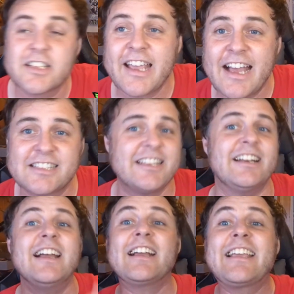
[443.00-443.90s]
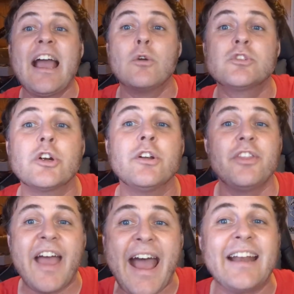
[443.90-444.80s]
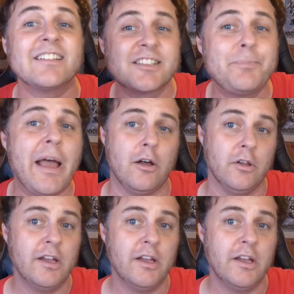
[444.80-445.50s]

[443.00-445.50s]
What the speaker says: to cast it, counter that spell.